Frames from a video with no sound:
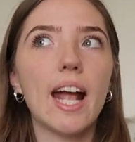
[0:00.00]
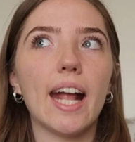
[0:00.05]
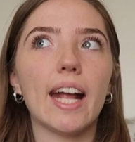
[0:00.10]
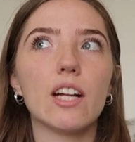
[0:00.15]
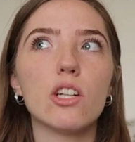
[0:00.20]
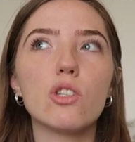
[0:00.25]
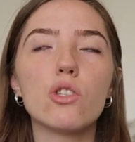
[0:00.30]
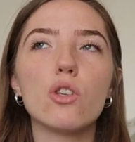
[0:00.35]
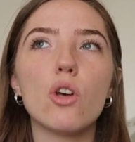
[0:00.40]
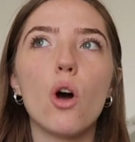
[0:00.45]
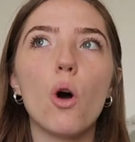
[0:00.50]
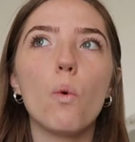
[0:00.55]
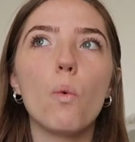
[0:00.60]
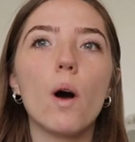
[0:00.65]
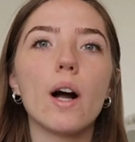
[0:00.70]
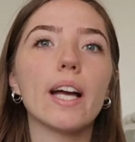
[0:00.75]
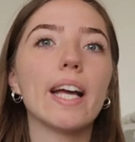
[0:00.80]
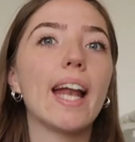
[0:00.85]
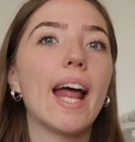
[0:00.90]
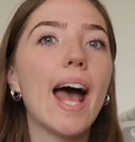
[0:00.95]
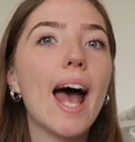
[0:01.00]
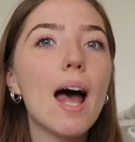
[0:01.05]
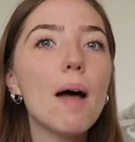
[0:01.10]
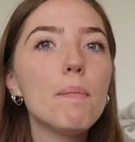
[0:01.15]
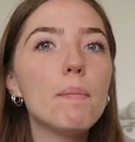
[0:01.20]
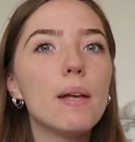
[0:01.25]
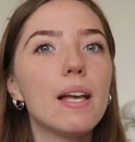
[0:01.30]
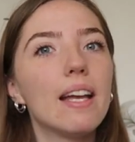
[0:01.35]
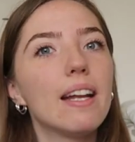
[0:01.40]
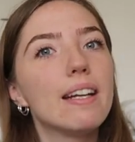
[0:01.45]
And so what can
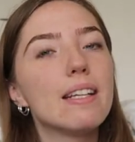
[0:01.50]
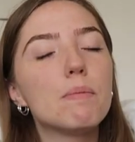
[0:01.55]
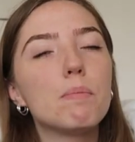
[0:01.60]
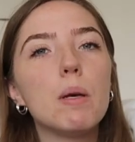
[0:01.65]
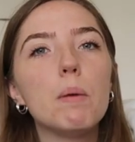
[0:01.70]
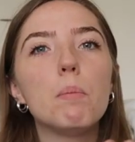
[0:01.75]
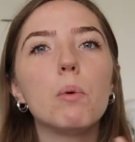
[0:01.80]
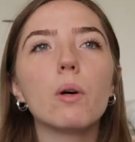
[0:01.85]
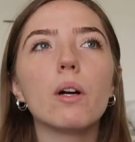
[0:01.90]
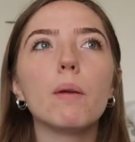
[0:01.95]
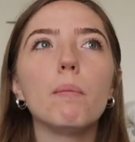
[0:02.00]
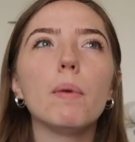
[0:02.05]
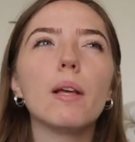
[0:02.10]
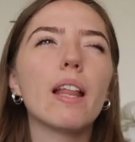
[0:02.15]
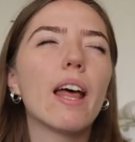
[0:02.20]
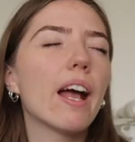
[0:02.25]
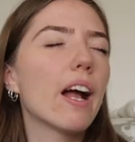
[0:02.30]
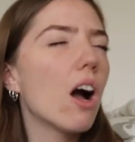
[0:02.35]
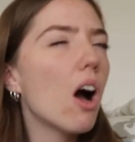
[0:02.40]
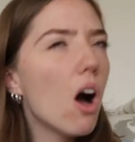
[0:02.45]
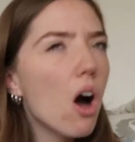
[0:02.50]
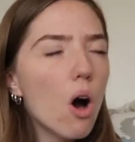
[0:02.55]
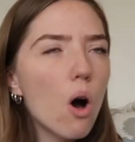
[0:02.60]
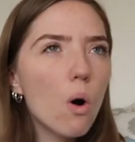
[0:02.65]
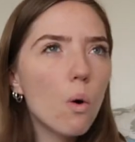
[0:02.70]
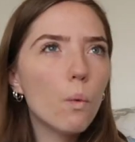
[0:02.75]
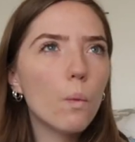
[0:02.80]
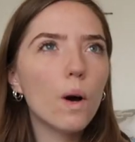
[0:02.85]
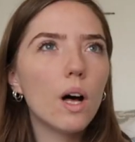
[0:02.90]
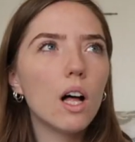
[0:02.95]
happen is people can be like,
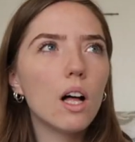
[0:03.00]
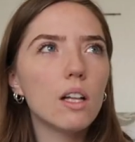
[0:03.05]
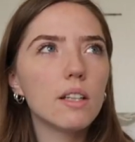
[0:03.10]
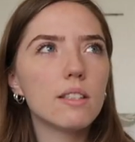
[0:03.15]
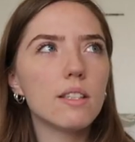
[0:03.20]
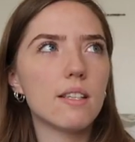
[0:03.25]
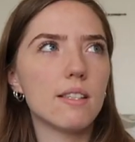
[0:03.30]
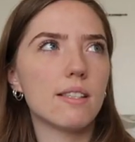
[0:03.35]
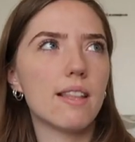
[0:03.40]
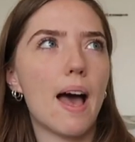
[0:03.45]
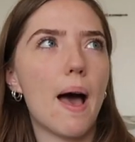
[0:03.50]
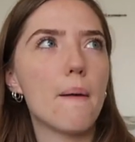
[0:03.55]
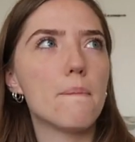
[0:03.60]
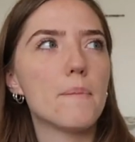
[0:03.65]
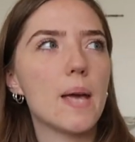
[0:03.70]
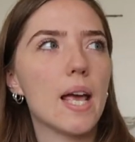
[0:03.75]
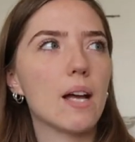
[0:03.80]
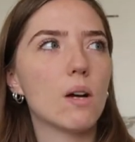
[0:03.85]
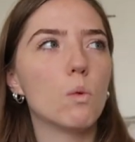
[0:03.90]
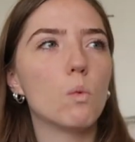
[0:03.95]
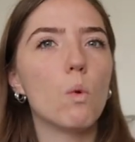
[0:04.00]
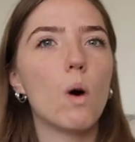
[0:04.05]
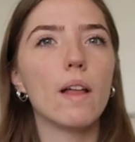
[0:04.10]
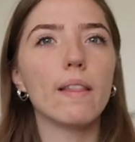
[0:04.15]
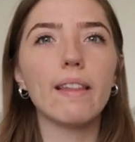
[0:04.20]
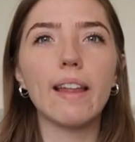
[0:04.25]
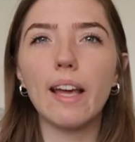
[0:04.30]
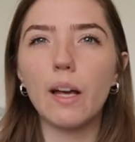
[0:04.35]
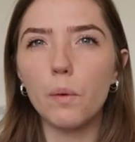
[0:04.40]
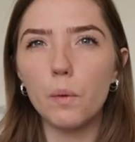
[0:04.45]
oh, well, does that make
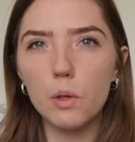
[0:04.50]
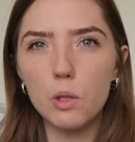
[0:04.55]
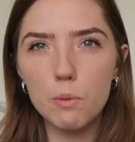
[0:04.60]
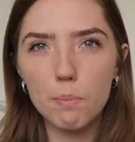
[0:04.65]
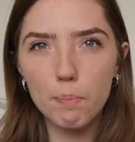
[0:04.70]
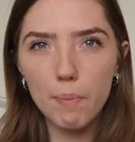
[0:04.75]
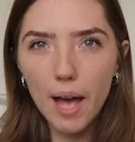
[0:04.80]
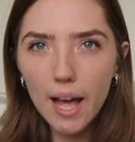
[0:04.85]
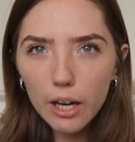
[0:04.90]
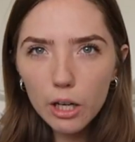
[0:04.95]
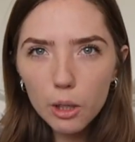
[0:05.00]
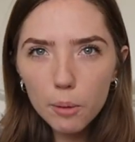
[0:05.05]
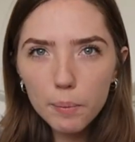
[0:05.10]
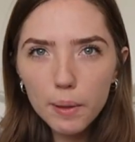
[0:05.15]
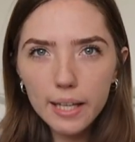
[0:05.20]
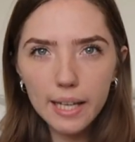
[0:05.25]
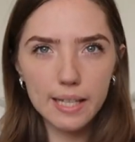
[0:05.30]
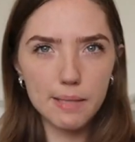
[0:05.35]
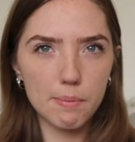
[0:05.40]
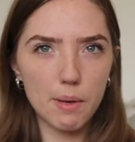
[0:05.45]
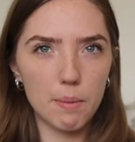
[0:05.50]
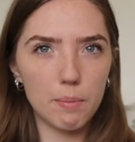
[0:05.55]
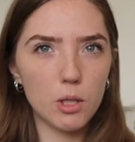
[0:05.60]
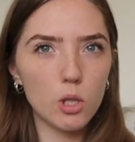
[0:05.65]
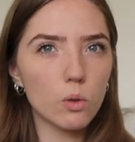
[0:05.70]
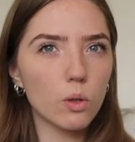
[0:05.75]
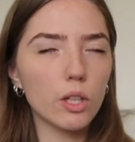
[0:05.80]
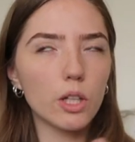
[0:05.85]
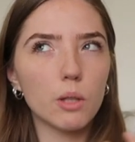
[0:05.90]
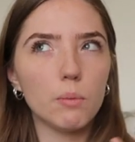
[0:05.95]
one language better? Because maybe
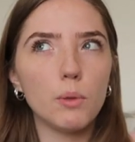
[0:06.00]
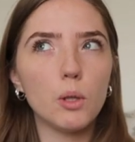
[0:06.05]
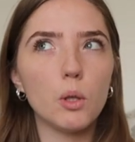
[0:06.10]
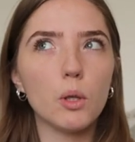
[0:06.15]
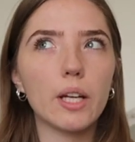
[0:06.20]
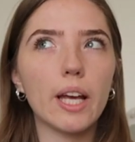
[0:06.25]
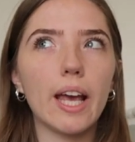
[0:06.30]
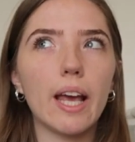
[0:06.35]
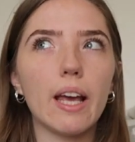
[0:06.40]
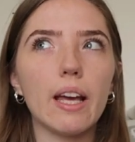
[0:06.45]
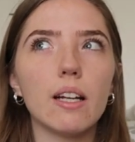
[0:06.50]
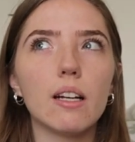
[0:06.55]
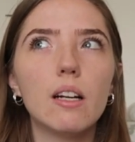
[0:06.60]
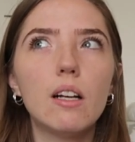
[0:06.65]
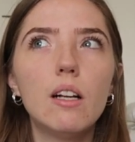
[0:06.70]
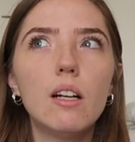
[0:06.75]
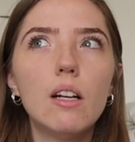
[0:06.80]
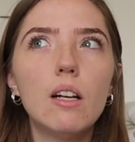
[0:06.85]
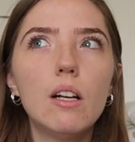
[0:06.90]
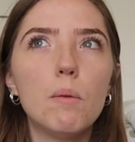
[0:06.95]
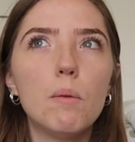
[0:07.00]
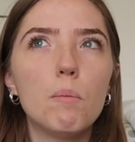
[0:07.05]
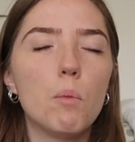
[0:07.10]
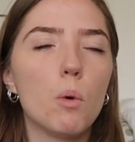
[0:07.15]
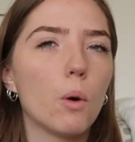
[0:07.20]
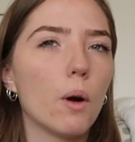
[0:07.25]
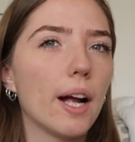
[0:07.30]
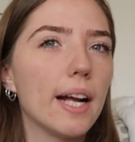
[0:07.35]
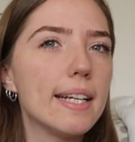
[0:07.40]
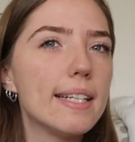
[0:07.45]
you can communicate
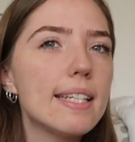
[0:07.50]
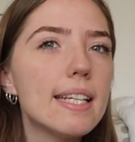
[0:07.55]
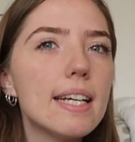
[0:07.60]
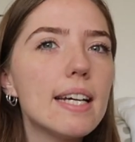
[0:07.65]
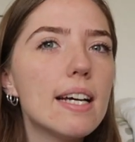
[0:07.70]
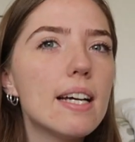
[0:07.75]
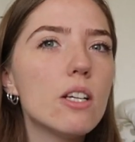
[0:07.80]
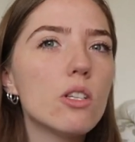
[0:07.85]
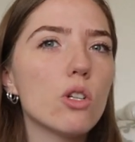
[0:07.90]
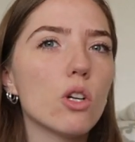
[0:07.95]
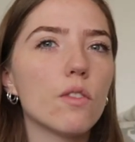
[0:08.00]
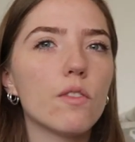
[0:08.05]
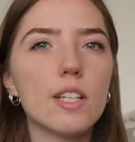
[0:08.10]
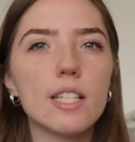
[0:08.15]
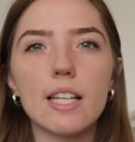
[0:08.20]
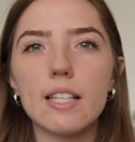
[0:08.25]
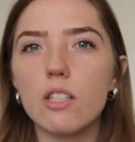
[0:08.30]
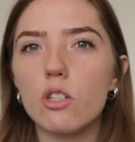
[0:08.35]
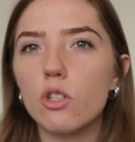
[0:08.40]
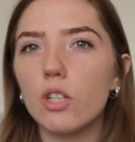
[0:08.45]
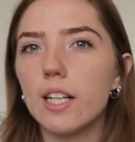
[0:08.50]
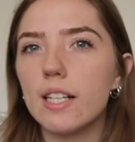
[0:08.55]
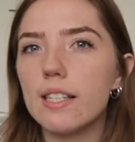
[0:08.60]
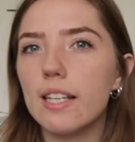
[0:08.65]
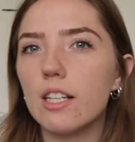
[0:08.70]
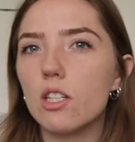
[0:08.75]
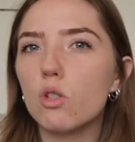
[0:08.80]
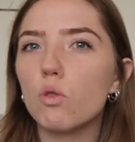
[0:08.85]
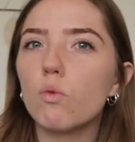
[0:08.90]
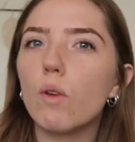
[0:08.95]
more ideas, or if it doesn't
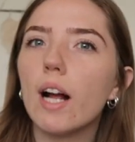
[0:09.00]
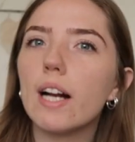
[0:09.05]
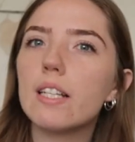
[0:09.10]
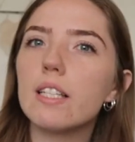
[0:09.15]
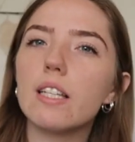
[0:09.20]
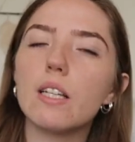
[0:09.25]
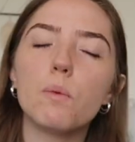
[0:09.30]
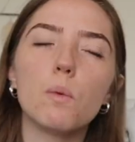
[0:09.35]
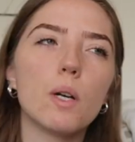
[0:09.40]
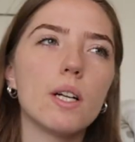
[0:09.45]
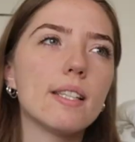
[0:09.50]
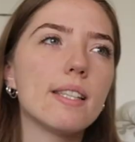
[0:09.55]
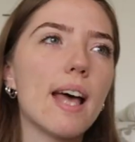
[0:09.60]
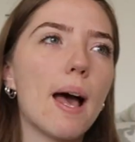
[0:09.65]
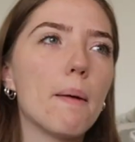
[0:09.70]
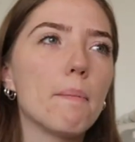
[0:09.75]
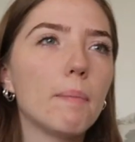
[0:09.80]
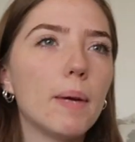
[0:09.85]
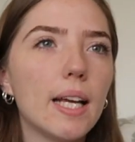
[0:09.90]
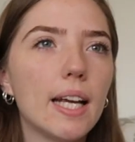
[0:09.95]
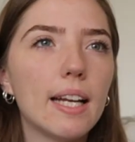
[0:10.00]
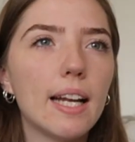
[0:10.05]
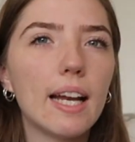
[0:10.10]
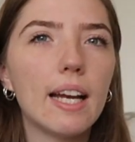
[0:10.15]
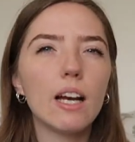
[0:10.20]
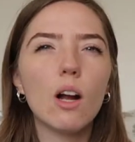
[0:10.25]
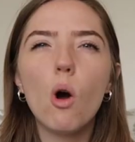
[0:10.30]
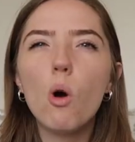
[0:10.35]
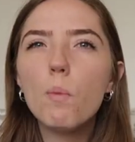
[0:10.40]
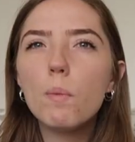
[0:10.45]
translate directly, what does that mean?
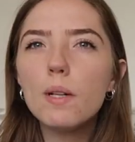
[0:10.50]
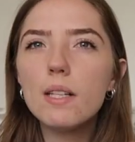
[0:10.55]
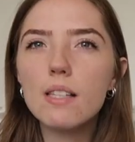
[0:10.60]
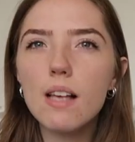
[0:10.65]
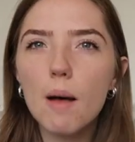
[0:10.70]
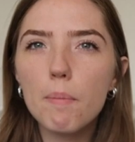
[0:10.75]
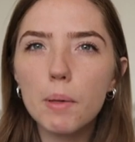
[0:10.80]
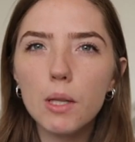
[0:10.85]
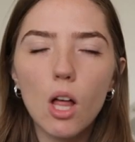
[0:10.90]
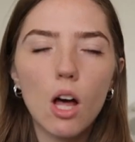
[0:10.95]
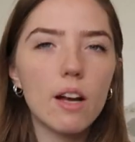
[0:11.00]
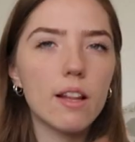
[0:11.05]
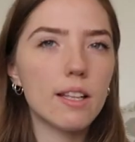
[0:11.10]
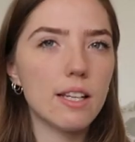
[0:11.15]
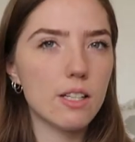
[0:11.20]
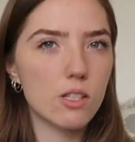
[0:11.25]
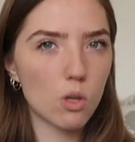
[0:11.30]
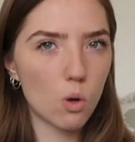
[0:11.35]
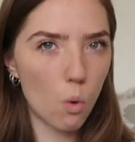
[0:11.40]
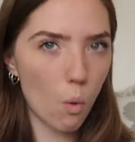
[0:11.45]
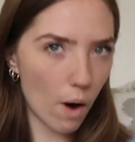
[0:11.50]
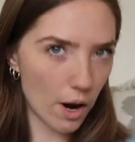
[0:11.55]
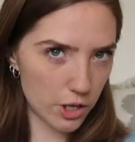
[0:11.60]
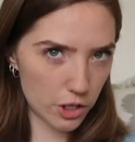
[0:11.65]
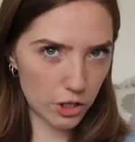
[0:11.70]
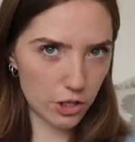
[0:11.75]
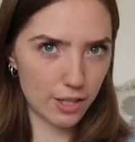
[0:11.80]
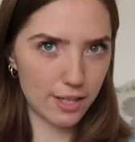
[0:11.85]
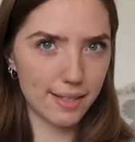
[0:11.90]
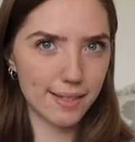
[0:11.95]
And it opens up a lot of these
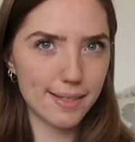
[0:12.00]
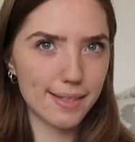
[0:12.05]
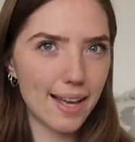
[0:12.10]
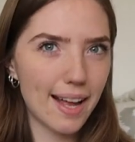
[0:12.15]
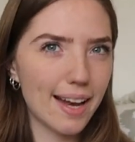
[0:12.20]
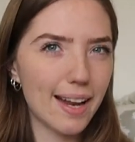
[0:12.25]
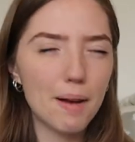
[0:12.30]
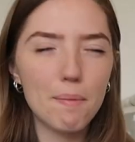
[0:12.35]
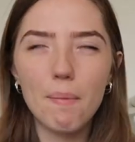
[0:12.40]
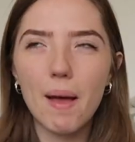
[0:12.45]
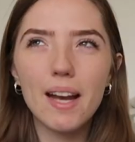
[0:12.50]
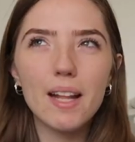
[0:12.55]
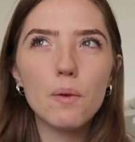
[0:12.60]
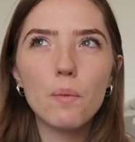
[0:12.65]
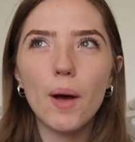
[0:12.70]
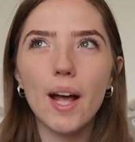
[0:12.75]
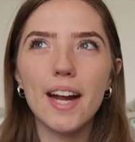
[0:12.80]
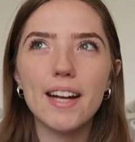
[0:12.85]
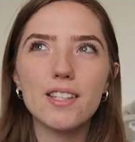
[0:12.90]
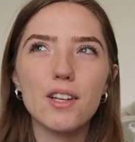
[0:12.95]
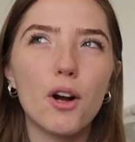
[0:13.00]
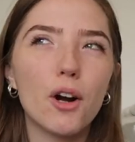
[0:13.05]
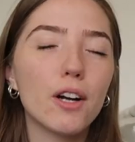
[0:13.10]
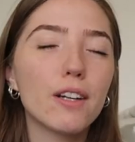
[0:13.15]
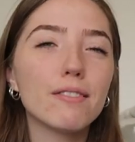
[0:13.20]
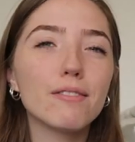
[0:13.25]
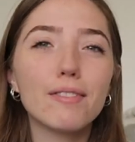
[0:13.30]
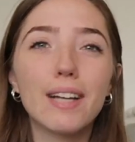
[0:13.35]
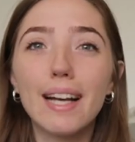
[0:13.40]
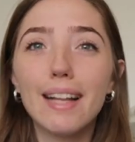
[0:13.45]
questions that in many ways
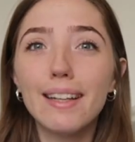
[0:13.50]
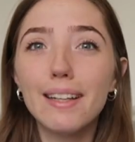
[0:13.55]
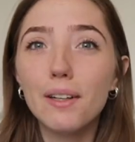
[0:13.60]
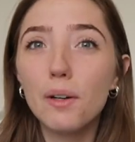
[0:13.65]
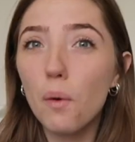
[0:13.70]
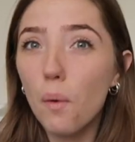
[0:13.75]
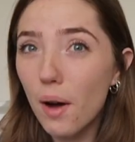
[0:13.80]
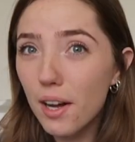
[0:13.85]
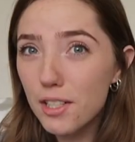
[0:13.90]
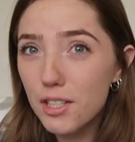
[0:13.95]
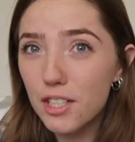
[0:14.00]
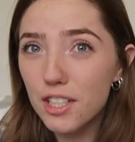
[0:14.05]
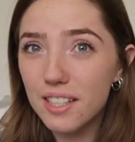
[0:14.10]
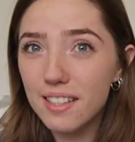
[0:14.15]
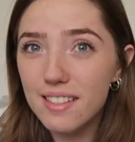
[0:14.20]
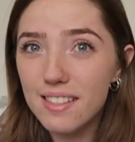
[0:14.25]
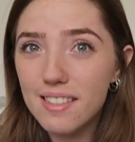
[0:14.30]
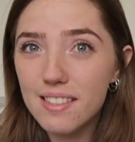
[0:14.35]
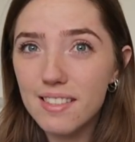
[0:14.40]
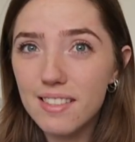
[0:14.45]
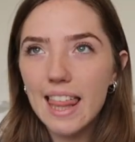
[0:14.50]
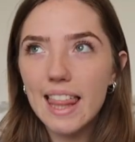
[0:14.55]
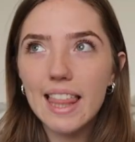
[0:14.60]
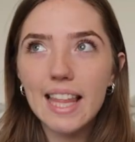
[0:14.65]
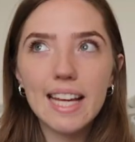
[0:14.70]
aren't valid questions.